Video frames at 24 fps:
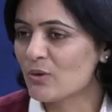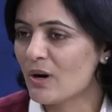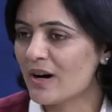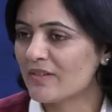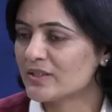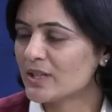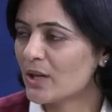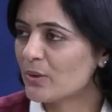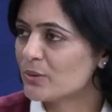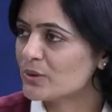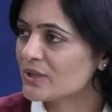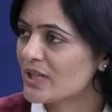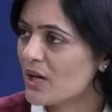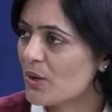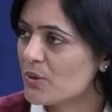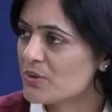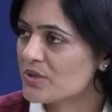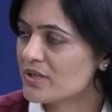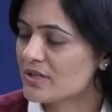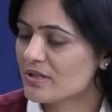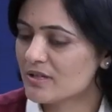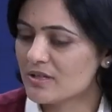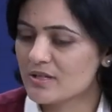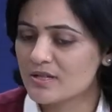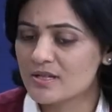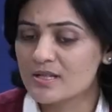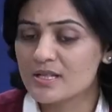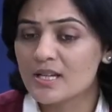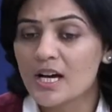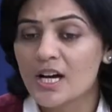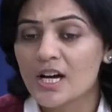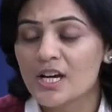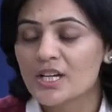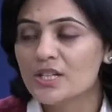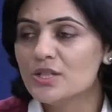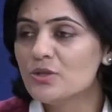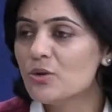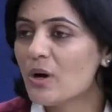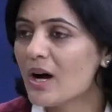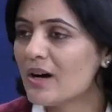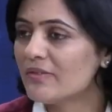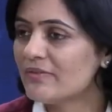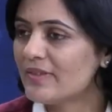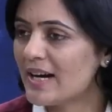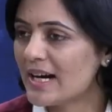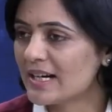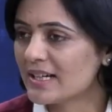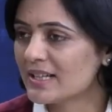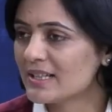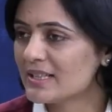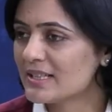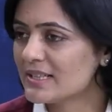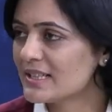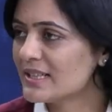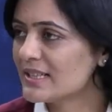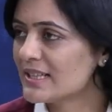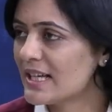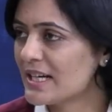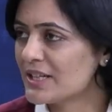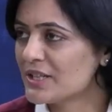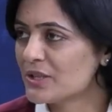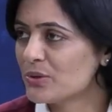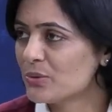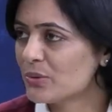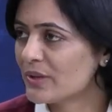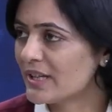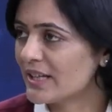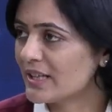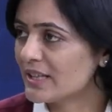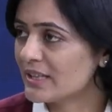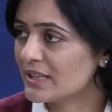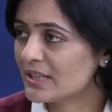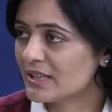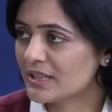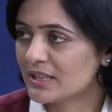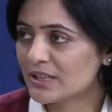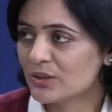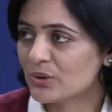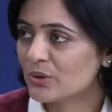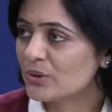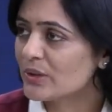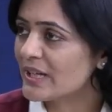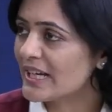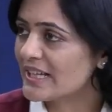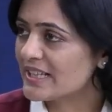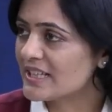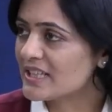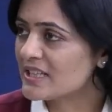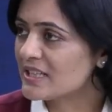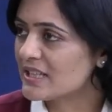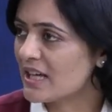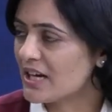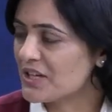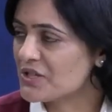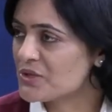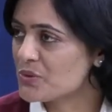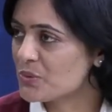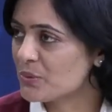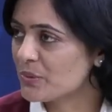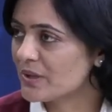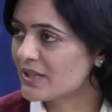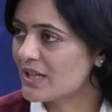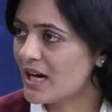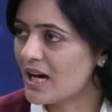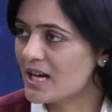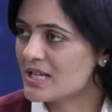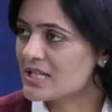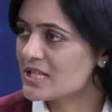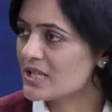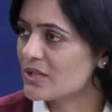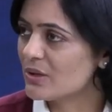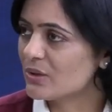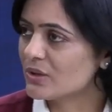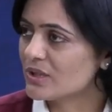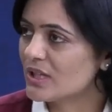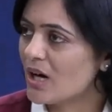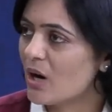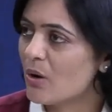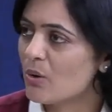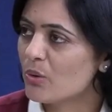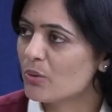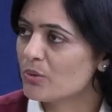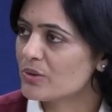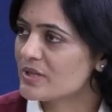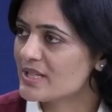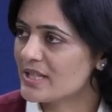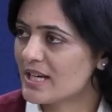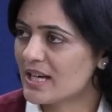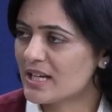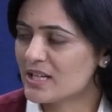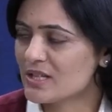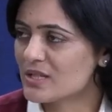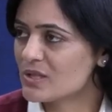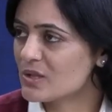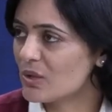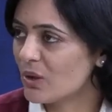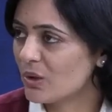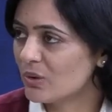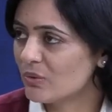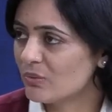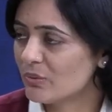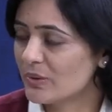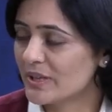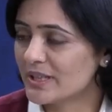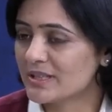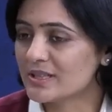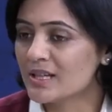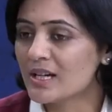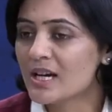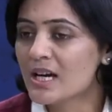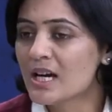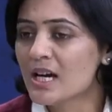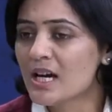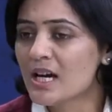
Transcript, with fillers: You have doubt counters, you have faculty that you can, you know, get in touch with, ask your doubts and solve it.